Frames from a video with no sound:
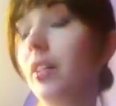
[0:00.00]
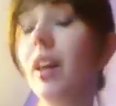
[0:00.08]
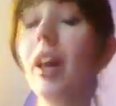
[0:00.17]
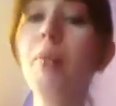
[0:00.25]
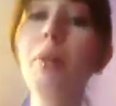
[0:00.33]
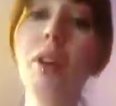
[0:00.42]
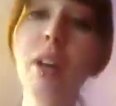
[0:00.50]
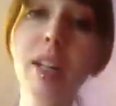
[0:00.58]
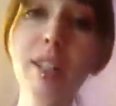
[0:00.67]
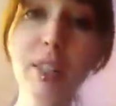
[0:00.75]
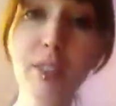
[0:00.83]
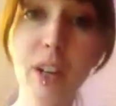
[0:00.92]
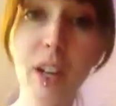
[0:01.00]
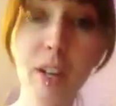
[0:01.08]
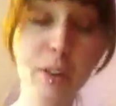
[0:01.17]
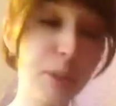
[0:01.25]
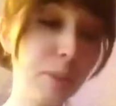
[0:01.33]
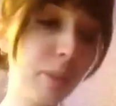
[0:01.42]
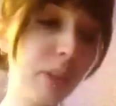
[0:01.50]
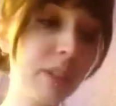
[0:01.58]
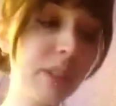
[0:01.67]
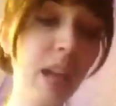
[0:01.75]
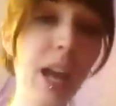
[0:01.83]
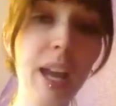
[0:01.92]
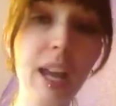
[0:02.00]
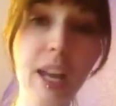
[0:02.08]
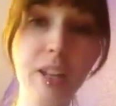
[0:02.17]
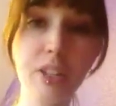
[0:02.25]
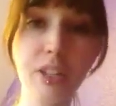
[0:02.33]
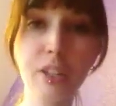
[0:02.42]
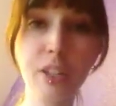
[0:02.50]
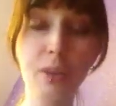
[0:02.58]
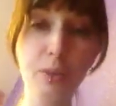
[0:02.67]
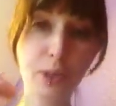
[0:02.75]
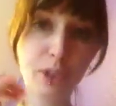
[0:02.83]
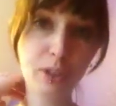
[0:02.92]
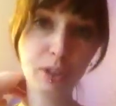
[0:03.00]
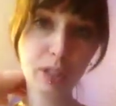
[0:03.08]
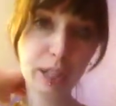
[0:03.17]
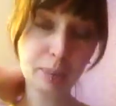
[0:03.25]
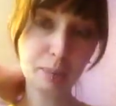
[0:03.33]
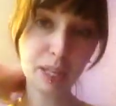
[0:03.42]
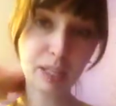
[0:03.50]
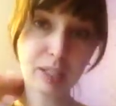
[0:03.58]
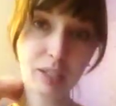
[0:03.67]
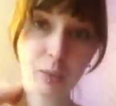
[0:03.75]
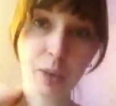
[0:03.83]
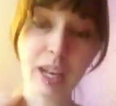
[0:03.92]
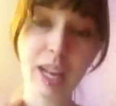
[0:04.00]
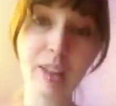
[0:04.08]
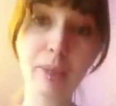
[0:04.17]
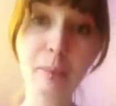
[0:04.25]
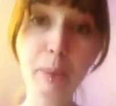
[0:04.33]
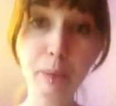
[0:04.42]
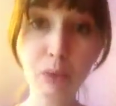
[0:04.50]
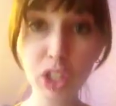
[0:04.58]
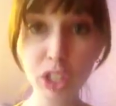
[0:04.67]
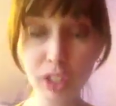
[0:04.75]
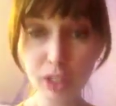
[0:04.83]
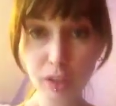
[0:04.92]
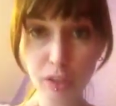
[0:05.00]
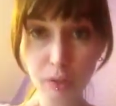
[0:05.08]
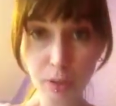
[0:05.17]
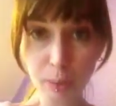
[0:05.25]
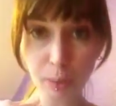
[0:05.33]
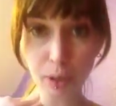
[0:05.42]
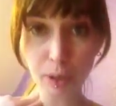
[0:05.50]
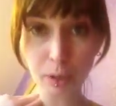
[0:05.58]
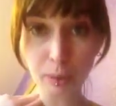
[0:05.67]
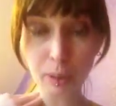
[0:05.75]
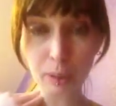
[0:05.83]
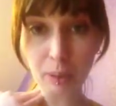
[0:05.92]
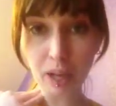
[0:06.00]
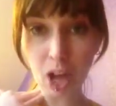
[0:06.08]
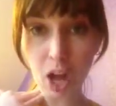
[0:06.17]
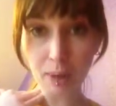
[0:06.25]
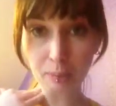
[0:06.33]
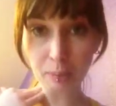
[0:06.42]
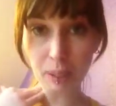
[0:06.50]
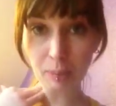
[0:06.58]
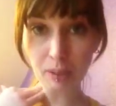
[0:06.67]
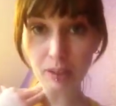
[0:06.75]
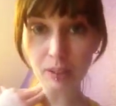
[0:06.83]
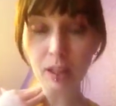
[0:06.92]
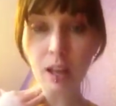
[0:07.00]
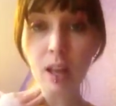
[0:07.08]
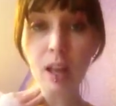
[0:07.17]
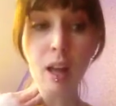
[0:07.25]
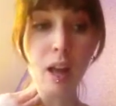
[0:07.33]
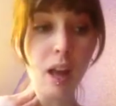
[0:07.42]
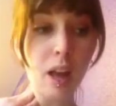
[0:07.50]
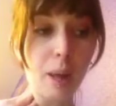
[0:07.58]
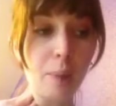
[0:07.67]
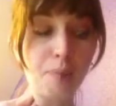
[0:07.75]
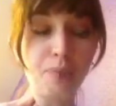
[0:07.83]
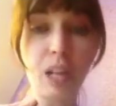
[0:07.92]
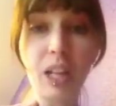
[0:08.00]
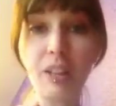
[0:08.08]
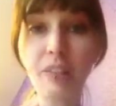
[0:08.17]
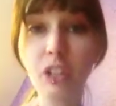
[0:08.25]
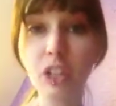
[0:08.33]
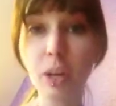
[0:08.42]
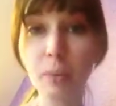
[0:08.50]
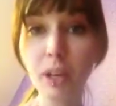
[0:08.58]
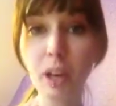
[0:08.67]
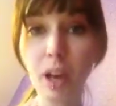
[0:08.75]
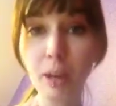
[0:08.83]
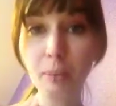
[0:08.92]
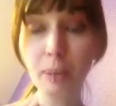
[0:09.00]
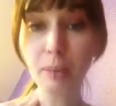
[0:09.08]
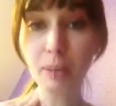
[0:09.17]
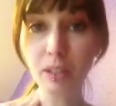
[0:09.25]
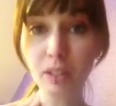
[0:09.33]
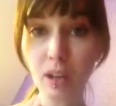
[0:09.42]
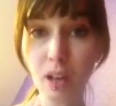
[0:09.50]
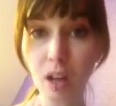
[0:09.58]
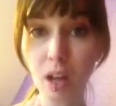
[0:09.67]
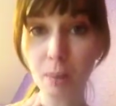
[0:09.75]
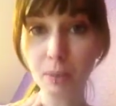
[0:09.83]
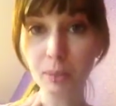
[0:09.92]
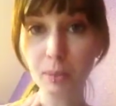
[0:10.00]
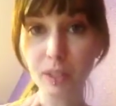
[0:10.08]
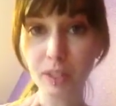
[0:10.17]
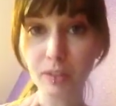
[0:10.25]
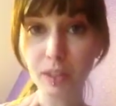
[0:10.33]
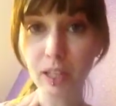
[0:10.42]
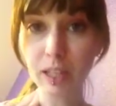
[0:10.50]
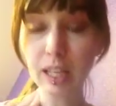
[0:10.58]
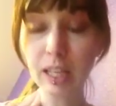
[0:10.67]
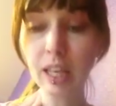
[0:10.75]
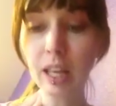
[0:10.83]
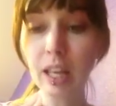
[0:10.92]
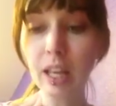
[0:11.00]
come in all kinds of different colors and prints. I had just the original, like, basic one. I had the Bum Genius 3.0 made by Cotton Babies. I love to shop at cottonbabies.com specifically.